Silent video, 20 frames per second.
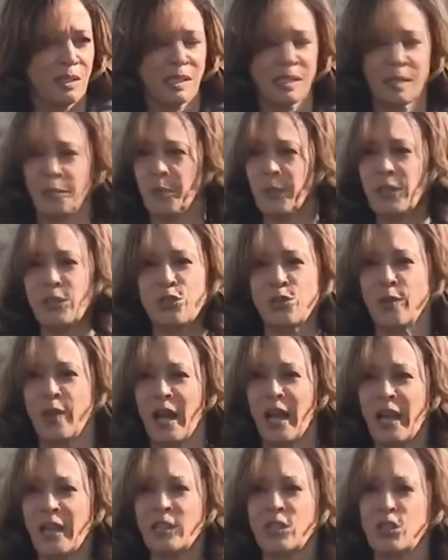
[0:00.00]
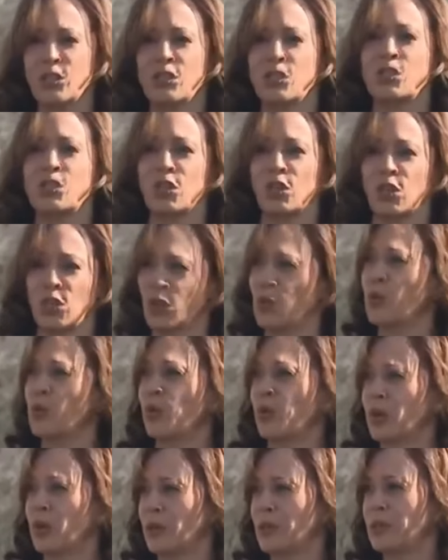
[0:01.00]
simply trying to
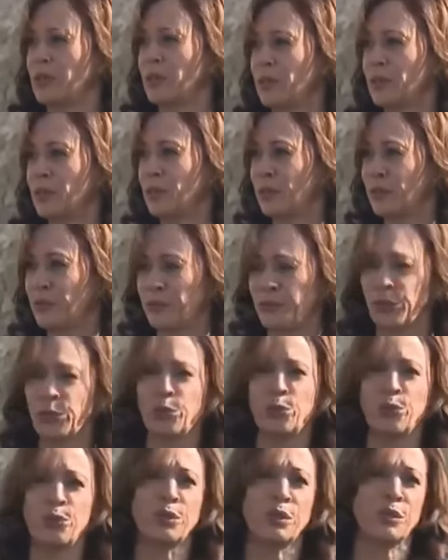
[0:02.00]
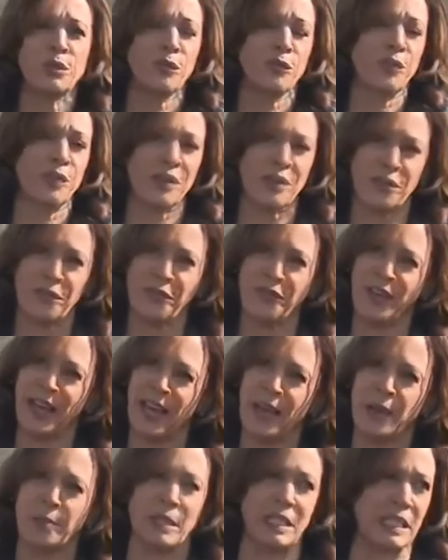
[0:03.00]
secure food for their
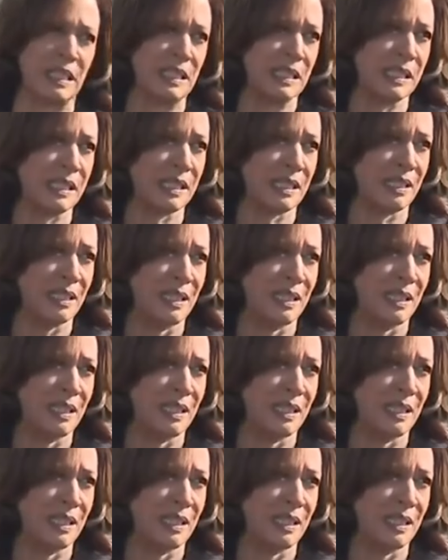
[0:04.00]
families.